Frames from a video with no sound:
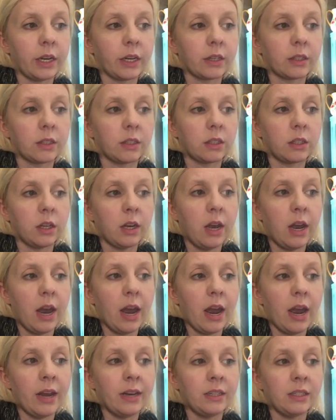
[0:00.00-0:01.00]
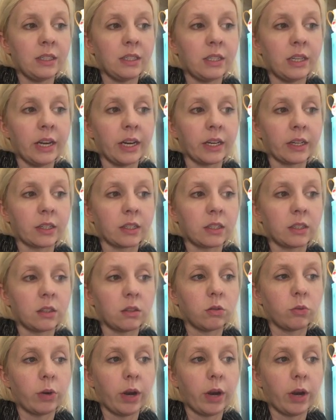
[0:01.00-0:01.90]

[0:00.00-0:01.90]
six, and six.